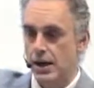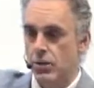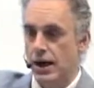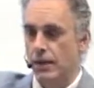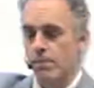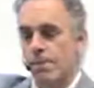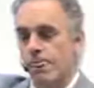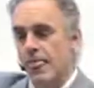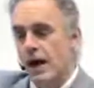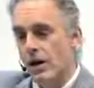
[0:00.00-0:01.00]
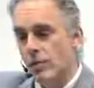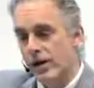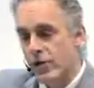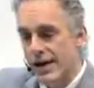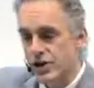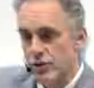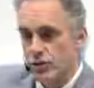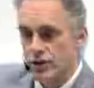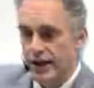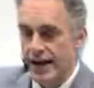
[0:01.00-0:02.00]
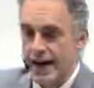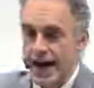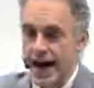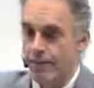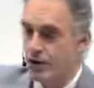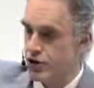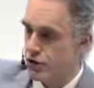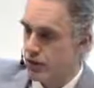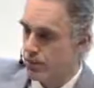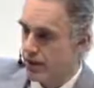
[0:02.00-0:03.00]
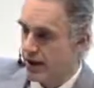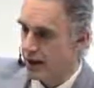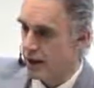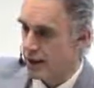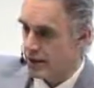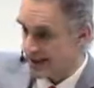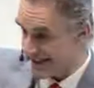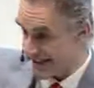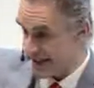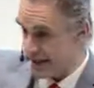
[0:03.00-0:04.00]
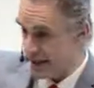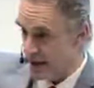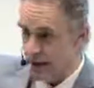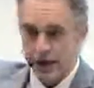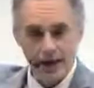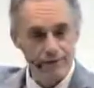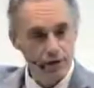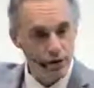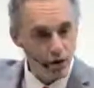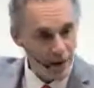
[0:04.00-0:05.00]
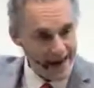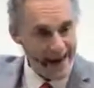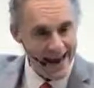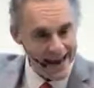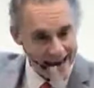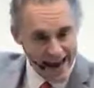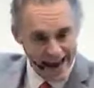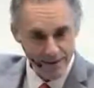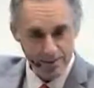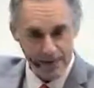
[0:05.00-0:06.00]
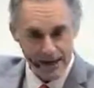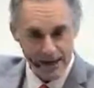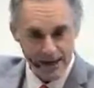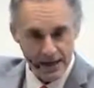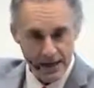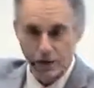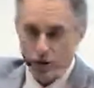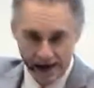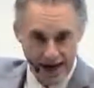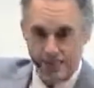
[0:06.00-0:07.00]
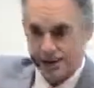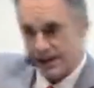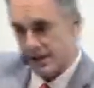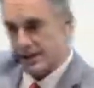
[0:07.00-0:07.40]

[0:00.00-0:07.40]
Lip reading: Well, a regression will say how much you can predict C if you know A and B, or A and B and